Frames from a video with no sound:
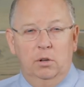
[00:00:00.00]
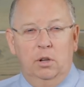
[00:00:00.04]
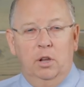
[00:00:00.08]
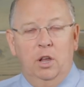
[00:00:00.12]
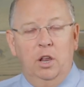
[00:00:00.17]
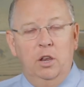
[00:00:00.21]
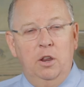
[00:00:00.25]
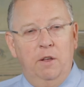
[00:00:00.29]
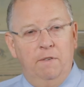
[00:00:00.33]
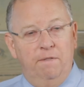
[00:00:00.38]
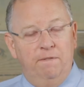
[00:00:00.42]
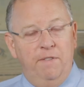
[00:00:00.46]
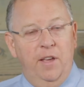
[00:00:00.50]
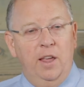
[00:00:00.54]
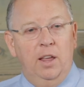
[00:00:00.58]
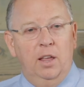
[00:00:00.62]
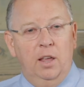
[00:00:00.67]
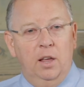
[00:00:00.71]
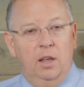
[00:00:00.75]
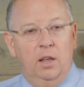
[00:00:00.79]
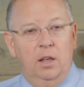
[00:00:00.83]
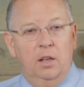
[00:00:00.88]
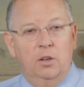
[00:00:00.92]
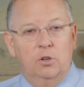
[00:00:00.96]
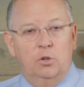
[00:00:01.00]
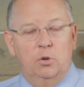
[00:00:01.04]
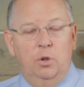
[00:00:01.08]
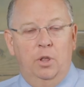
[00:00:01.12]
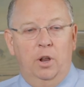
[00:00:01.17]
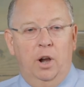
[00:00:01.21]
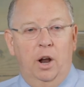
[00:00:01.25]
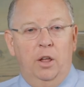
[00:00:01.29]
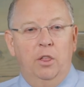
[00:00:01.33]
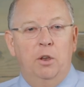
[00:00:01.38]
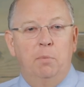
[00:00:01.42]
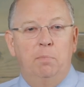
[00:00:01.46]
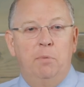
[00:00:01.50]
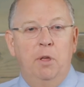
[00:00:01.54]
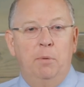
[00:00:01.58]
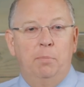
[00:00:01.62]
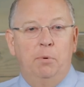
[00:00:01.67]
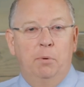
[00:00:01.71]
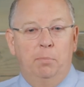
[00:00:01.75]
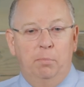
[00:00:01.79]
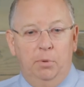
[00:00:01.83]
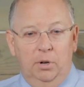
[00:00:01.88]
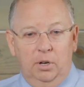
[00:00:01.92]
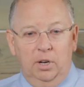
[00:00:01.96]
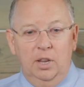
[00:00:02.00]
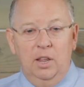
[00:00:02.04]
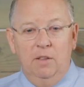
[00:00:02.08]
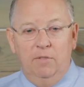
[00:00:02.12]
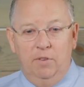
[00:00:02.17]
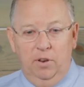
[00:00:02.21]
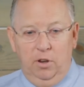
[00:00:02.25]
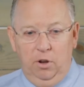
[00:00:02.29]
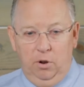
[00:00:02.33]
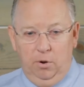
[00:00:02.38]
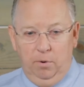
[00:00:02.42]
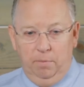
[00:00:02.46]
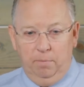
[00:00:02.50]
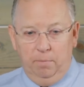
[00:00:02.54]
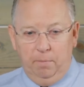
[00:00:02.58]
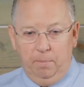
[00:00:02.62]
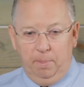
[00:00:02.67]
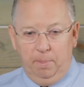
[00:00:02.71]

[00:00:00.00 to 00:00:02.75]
can you fake it so that other people believe in you?